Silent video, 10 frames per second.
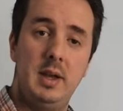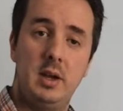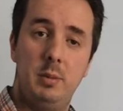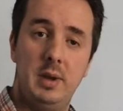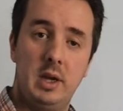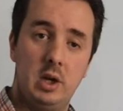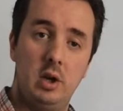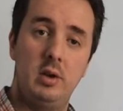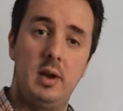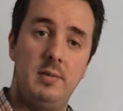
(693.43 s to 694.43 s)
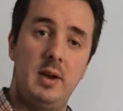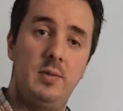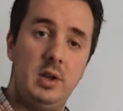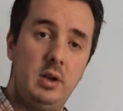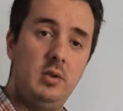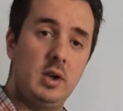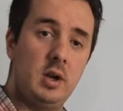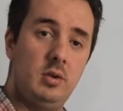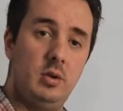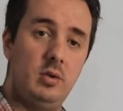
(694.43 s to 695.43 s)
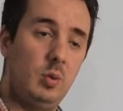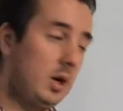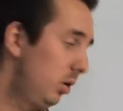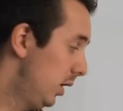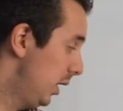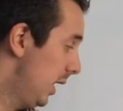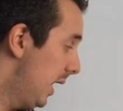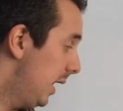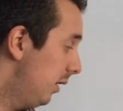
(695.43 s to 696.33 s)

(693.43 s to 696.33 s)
And maybe it could be a good event for you to go to as well.